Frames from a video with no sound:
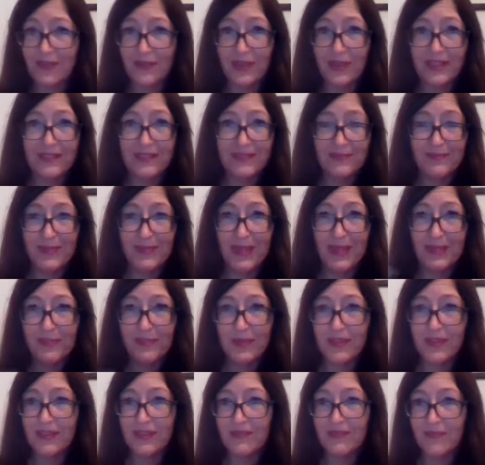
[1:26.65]
when
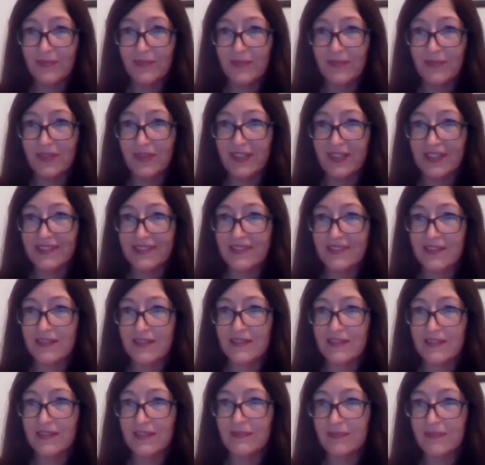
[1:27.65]
people are listening
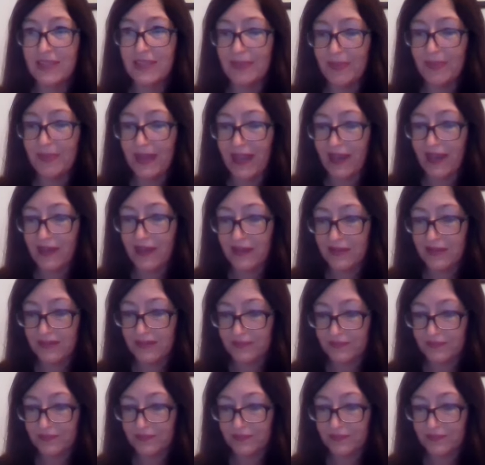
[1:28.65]
to the replay.